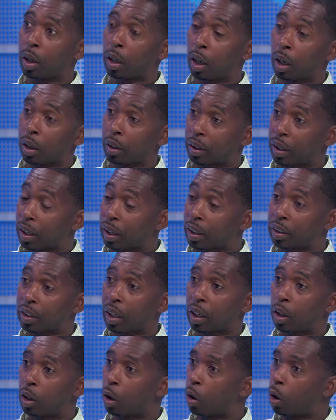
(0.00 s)
uh, things
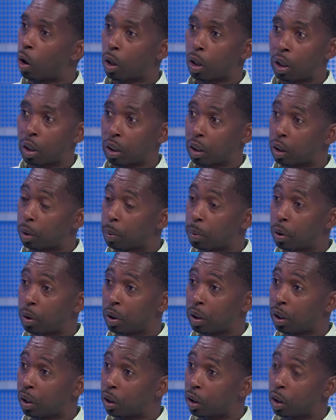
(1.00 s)
that go on in the
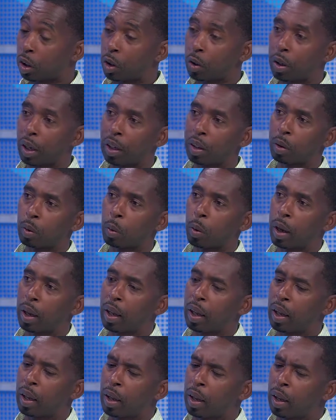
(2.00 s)
community in a creative
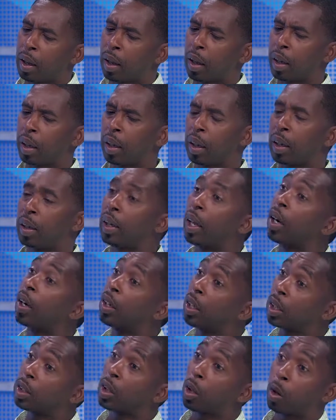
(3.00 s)
way. And there
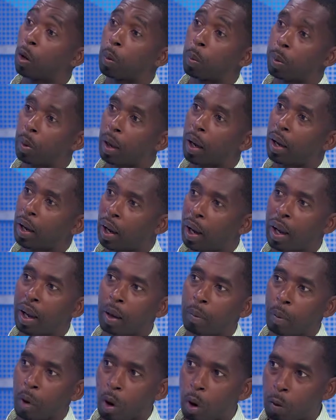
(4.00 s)
is hope, and I
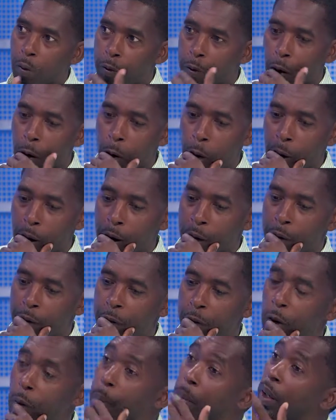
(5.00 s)
am hopeful
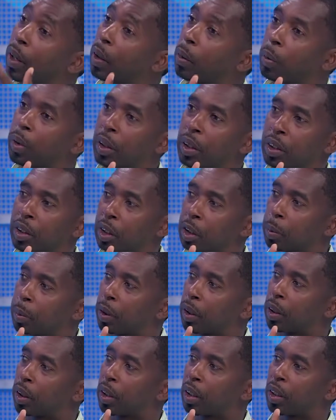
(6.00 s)
for many reasons
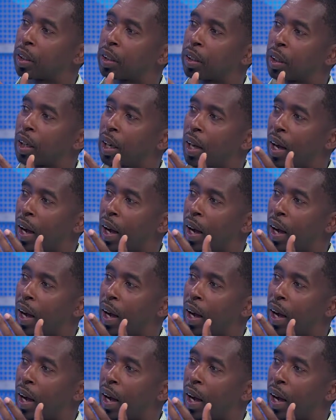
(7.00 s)
because